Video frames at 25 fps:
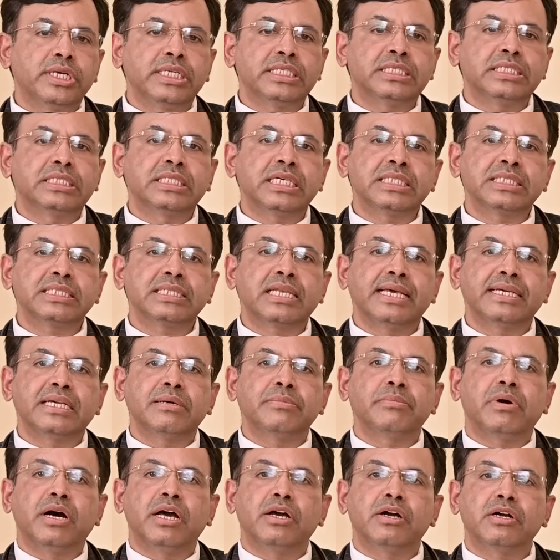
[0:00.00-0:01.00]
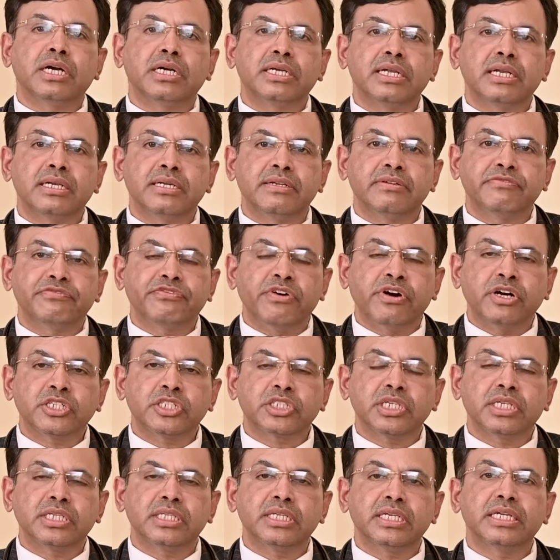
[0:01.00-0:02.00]
It is just like a myocardial
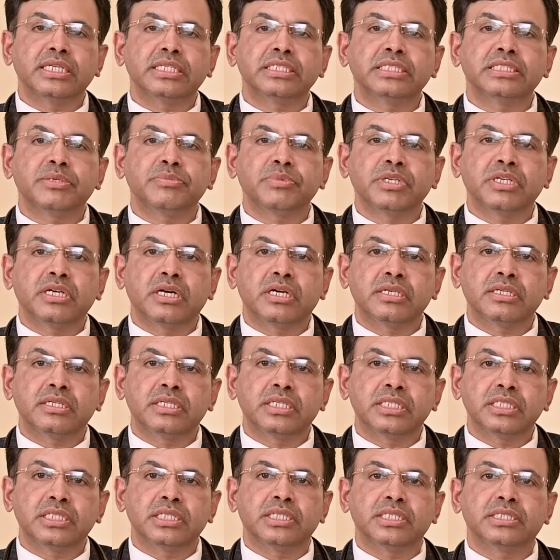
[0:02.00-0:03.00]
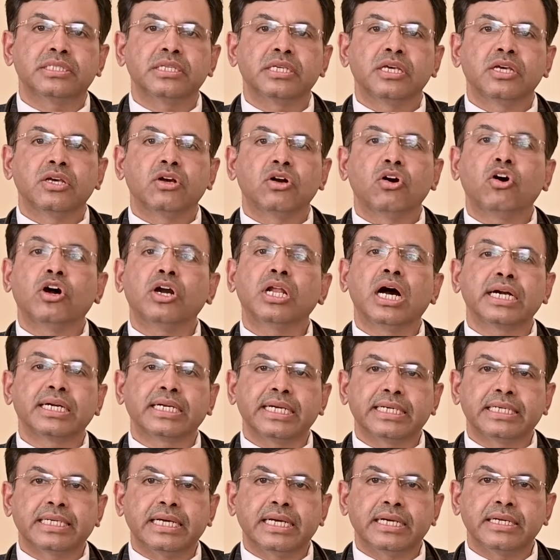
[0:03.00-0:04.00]
infarction in ischemic heart disease or
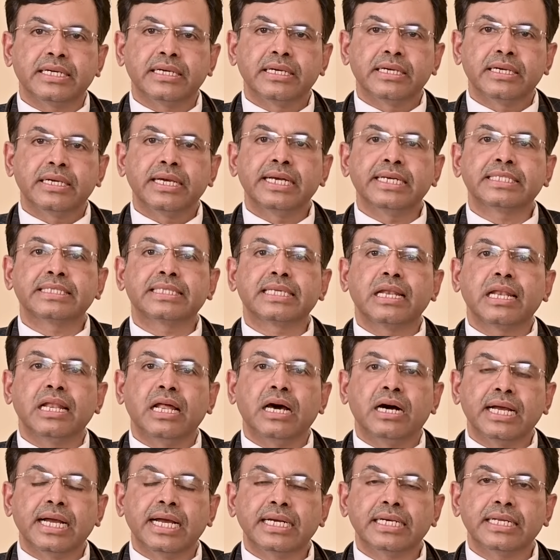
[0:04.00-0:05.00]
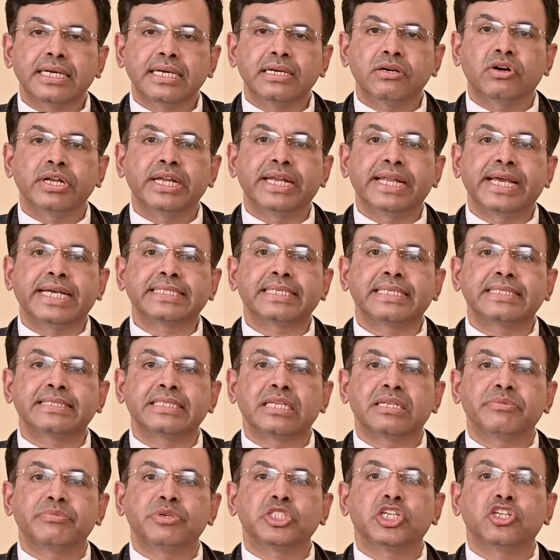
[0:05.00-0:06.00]
heart attack. It's a lung attack or an
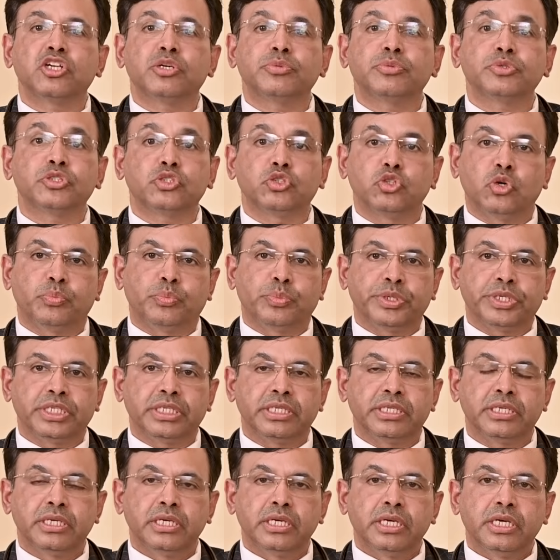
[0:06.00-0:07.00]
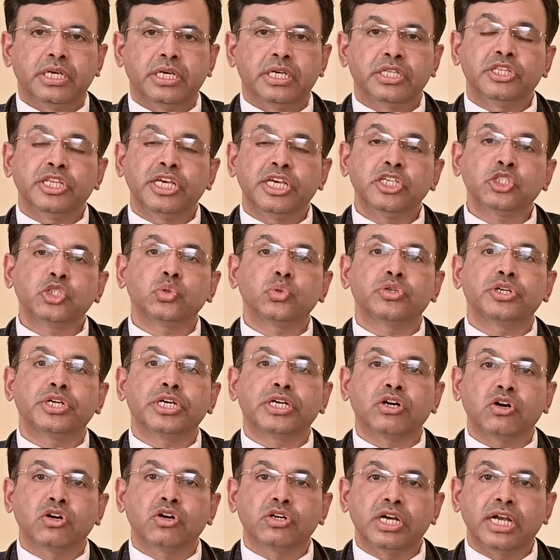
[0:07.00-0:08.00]
exacerbation of COPD they should
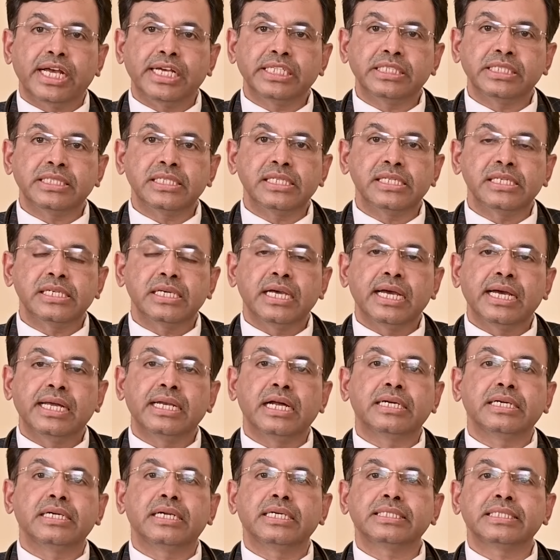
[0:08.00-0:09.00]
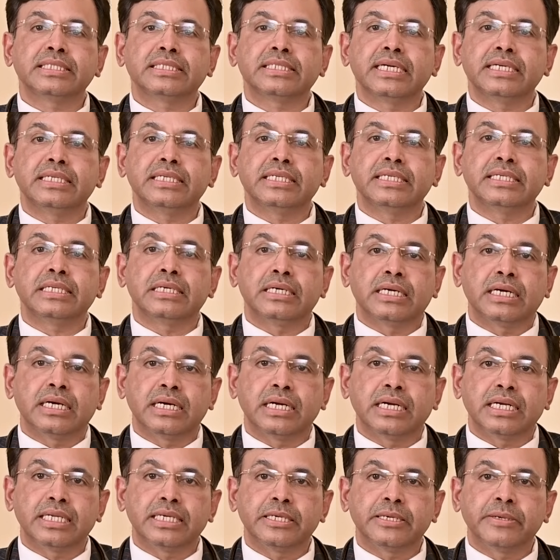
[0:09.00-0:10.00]
recognize it and understand it
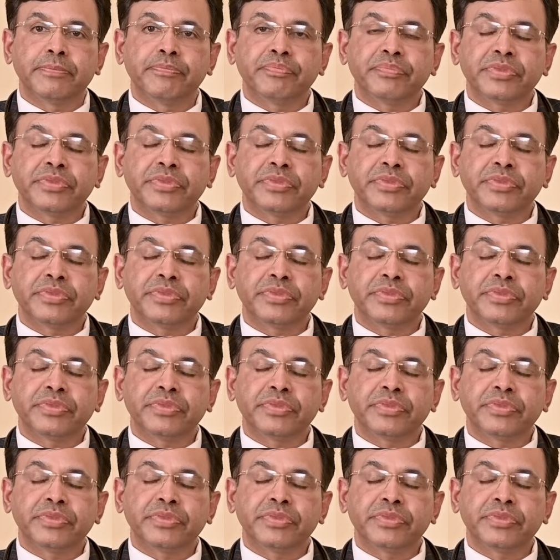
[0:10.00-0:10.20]
early.